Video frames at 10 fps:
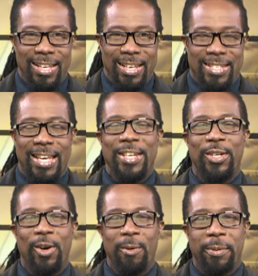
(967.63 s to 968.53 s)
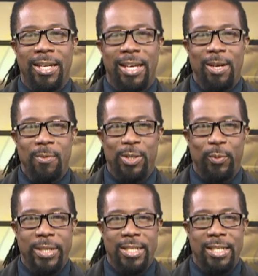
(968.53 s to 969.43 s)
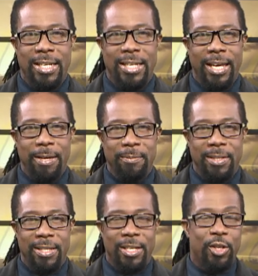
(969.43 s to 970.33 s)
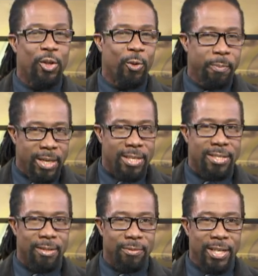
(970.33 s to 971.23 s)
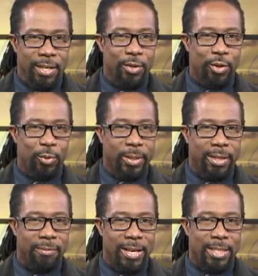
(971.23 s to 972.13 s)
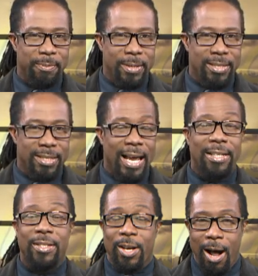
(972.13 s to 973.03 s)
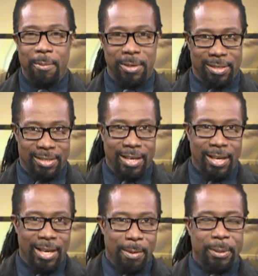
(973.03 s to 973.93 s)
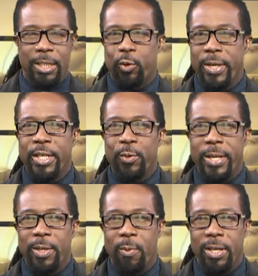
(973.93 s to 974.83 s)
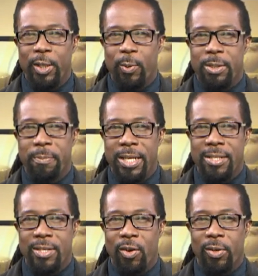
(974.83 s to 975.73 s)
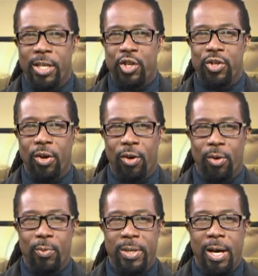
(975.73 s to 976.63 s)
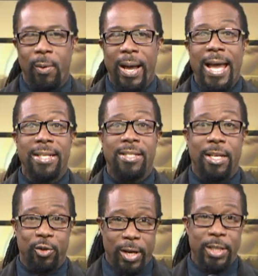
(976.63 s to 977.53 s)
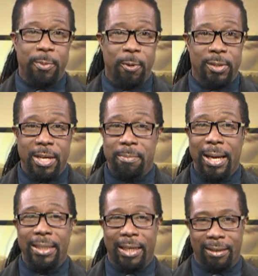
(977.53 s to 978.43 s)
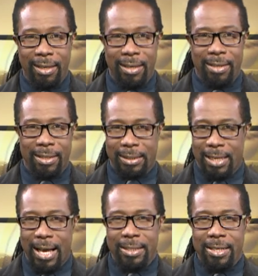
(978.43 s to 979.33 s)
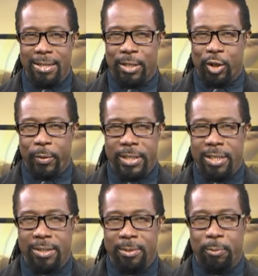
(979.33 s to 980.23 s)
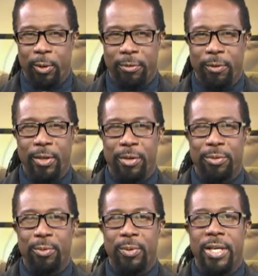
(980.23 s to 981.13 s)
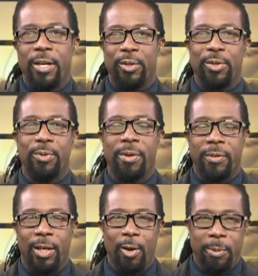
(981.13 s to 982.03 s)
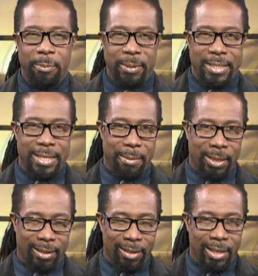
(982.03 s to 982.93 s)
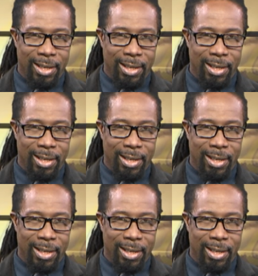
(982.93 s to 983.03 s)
Senator Aubyn Hill was recently named the new Minister of Industry, Investment and Commerce. But in 2021, it was Minister Audley Shaw, who now heads Transport and Mining, that guided this critical portfolio through year two of the global pandemic.